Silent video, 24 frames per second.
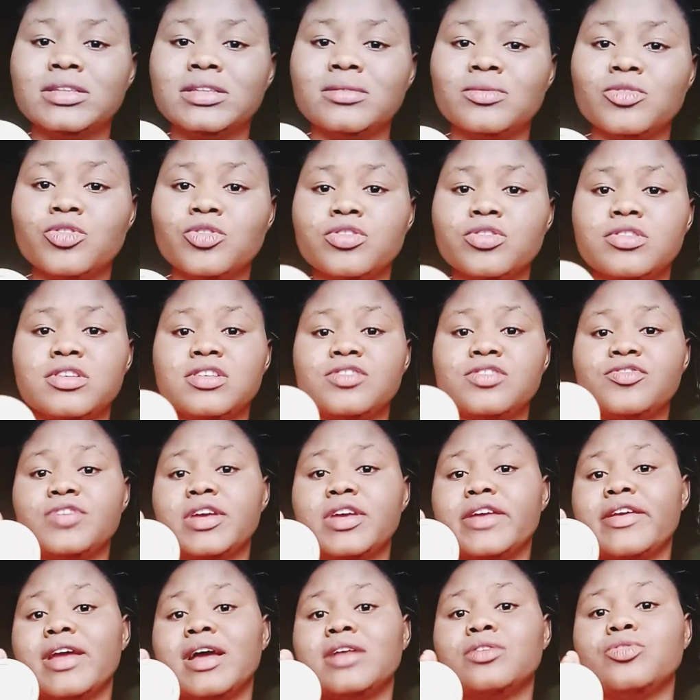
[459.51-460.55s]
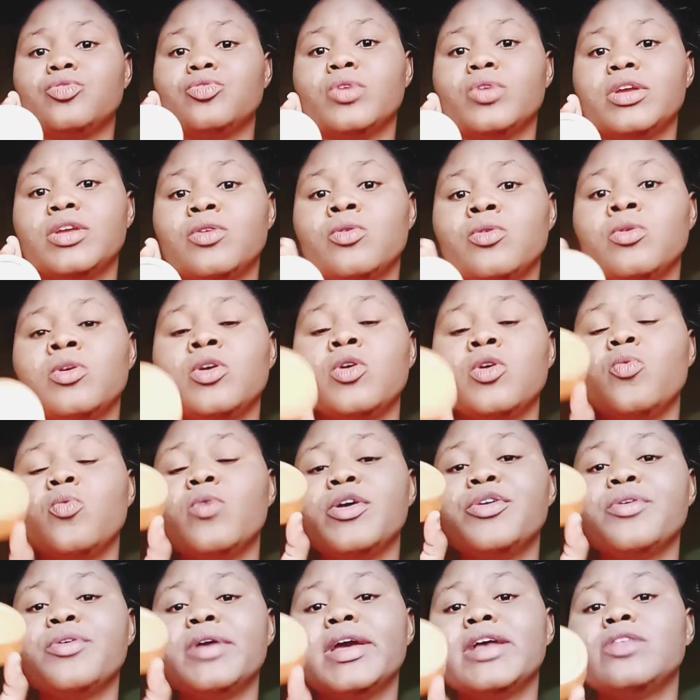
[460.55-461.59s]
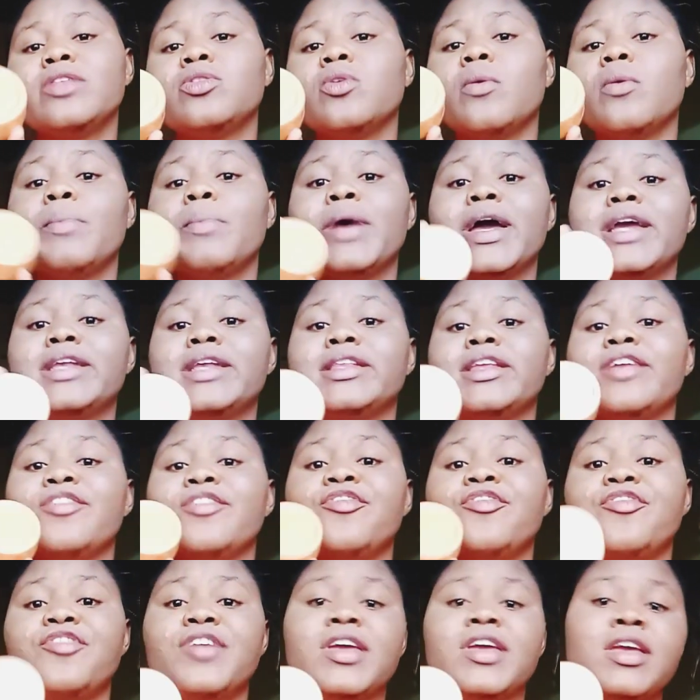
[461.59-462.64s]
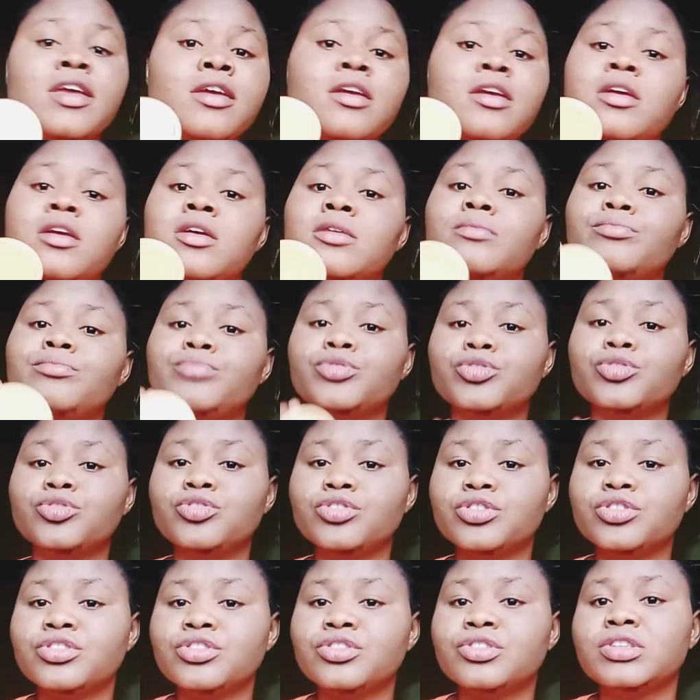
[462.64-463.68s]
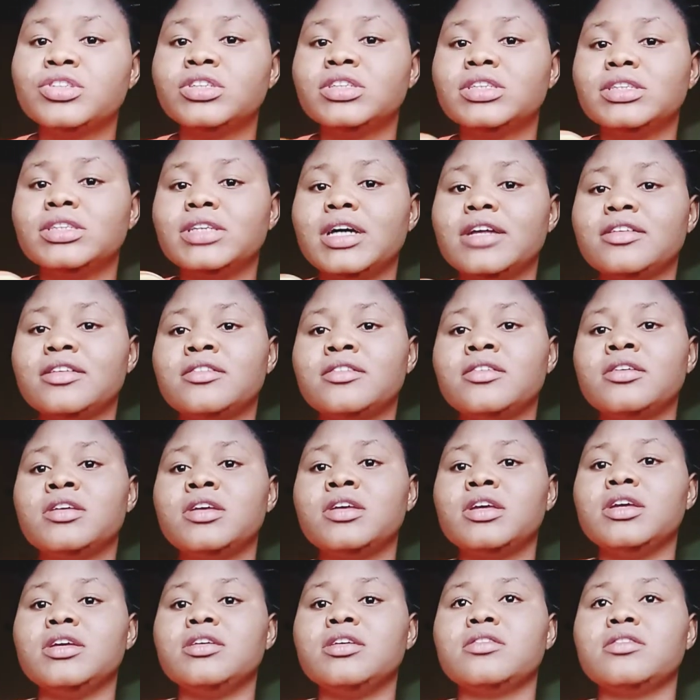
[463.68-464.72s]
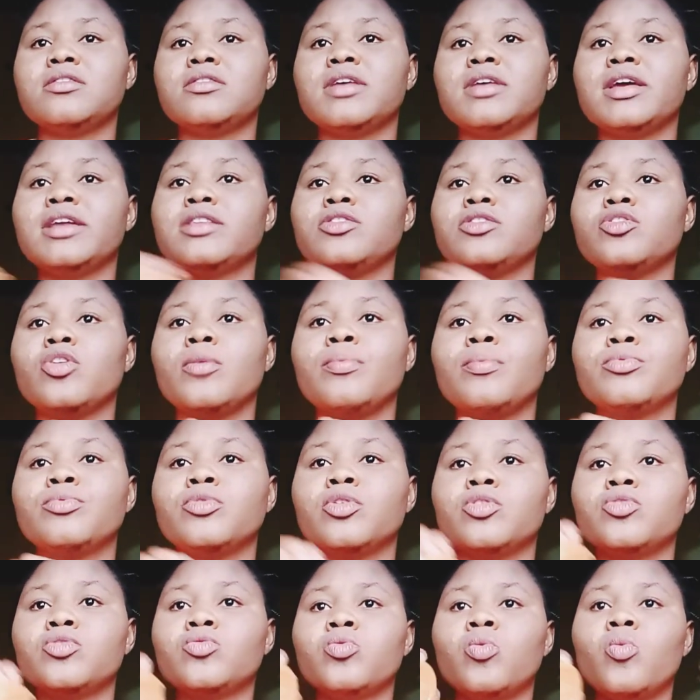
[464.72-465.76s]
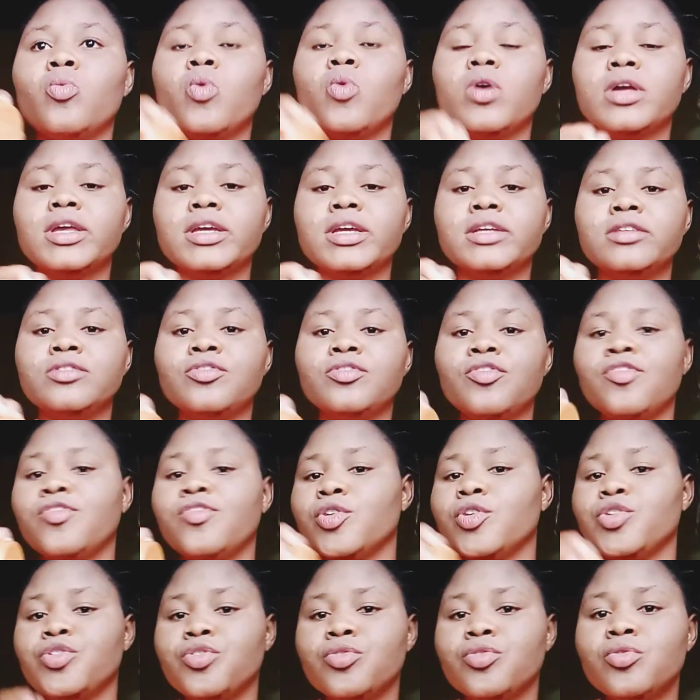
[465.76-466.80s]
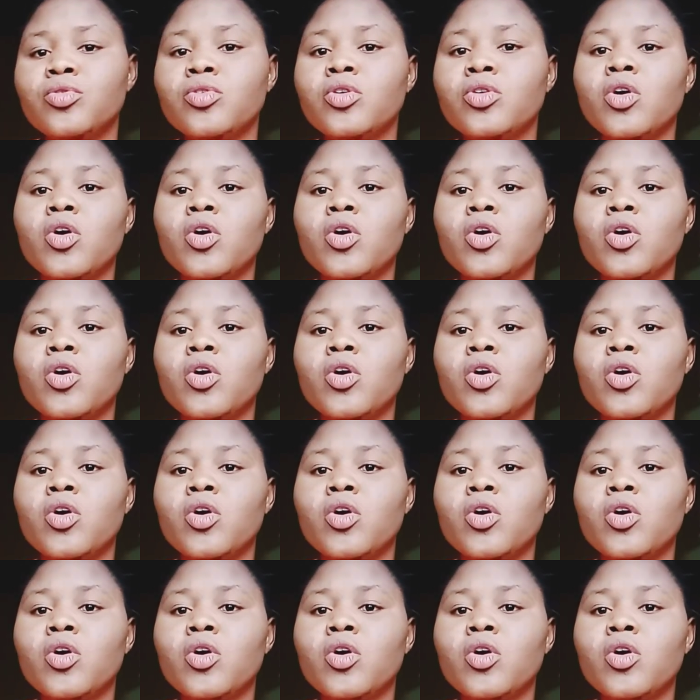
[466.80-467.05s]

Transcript: because it's very annoying when you end up buying a fake product that it end up not working for you,